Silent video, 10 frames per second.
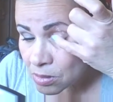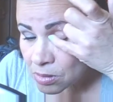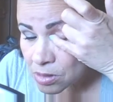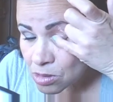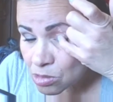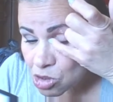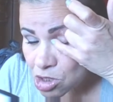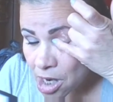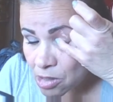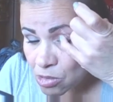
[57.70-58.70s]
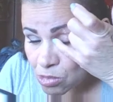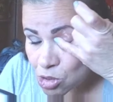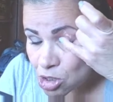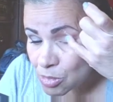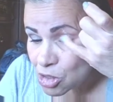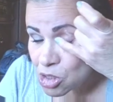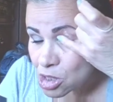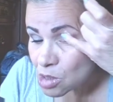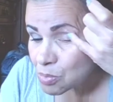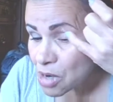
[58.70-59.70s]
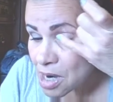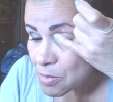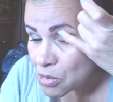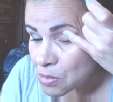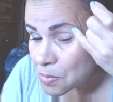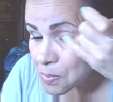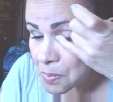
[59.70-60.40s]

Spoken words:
There's no shine and no shimmer to this primer.